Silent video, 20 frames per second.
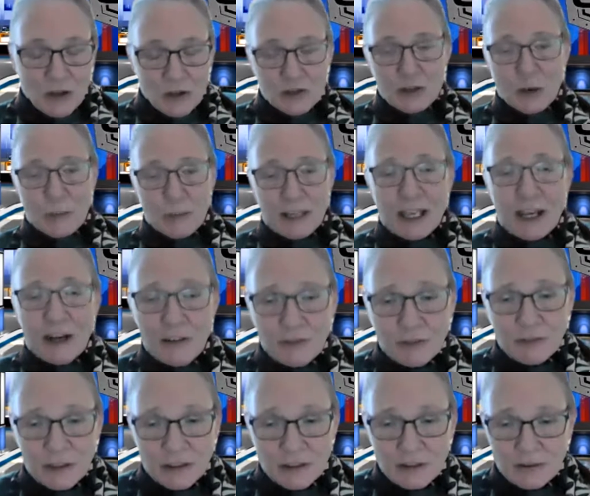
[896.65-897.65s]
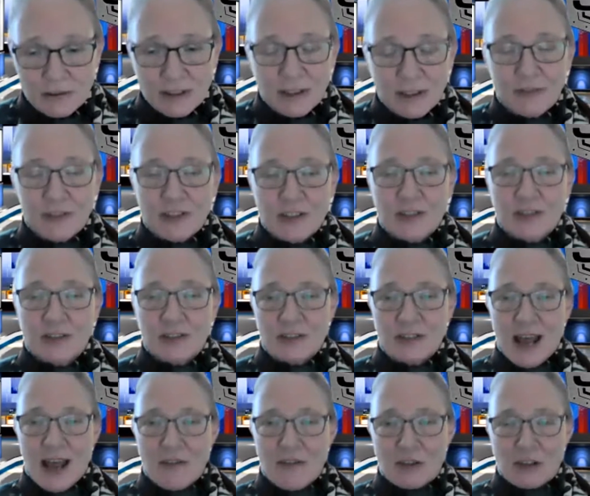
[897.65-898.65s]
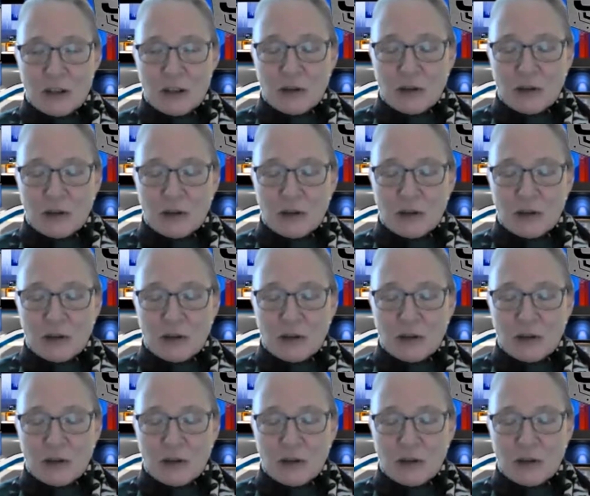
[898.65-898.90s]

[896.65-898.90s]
So be careful if this is an avenue